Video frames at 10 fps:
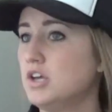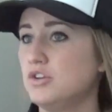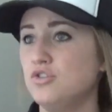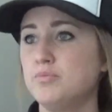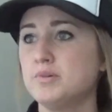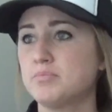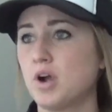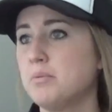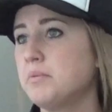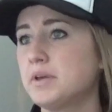you've been
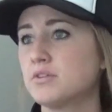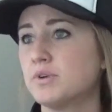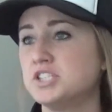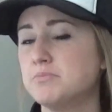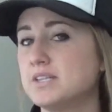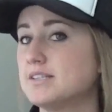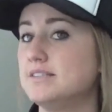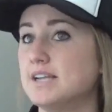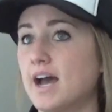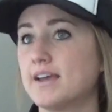probably on a
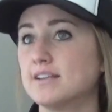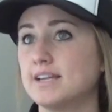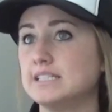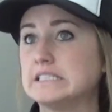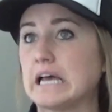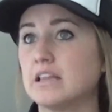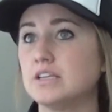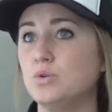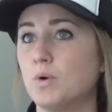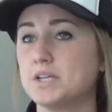regimented diet, like,
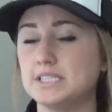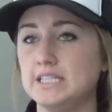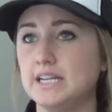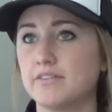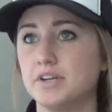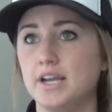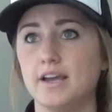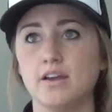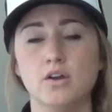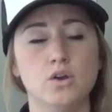telling you what to eat every
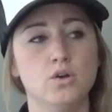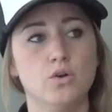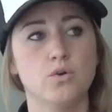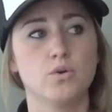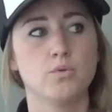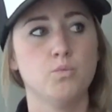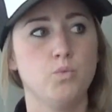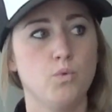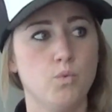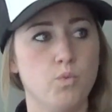day, or
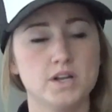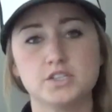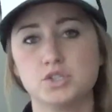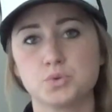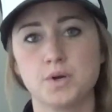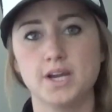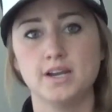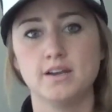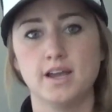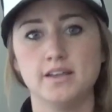what to
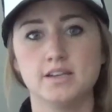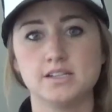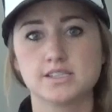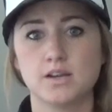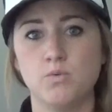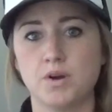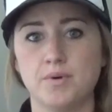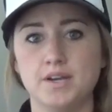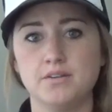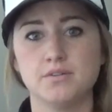train, and then it's like, what do
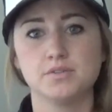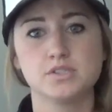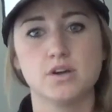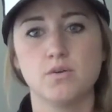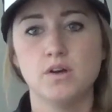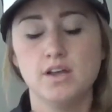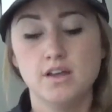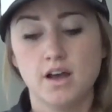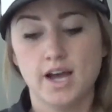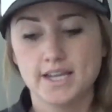I do? So
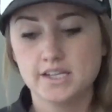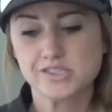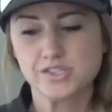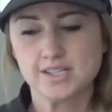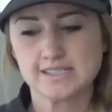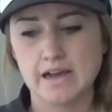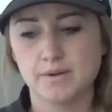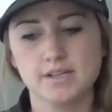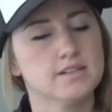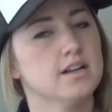I can't stress that
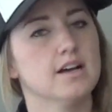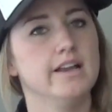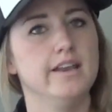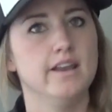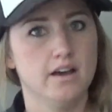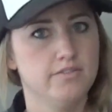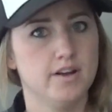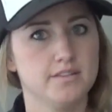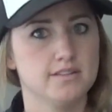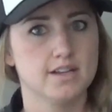one enough. I
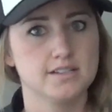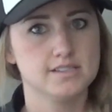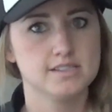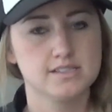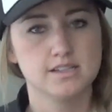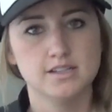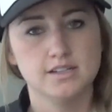think that's